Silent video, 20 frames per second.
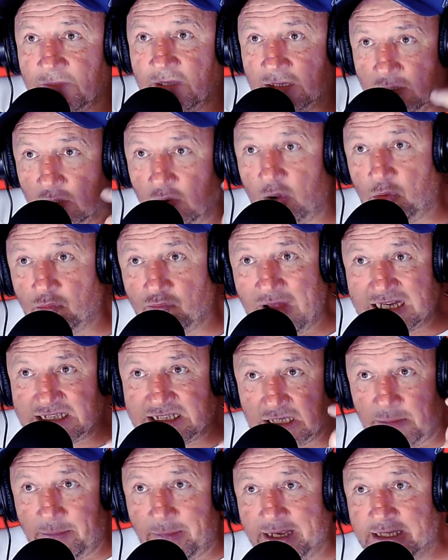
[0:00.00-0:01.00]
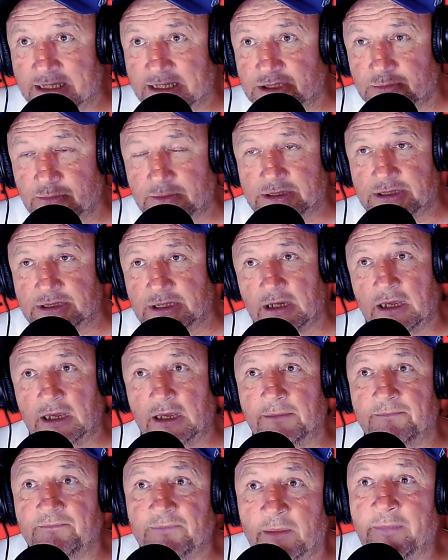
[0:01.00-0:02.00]
like they call Reslo mics, which are
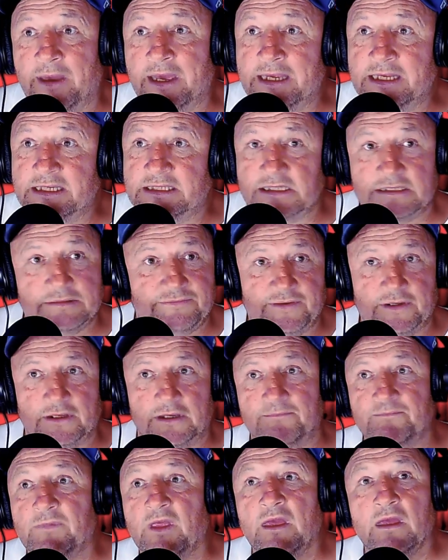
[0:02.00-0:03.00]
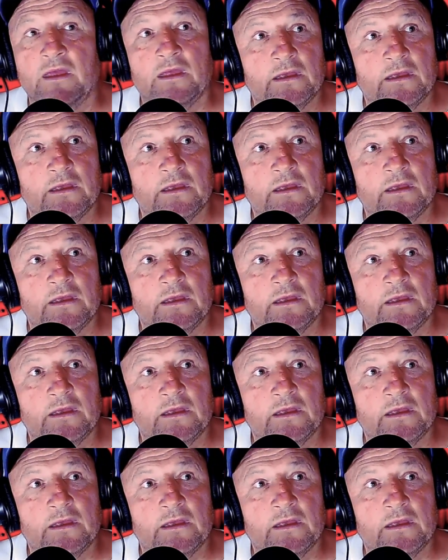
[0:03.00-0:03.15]
uh, amazingly freaking.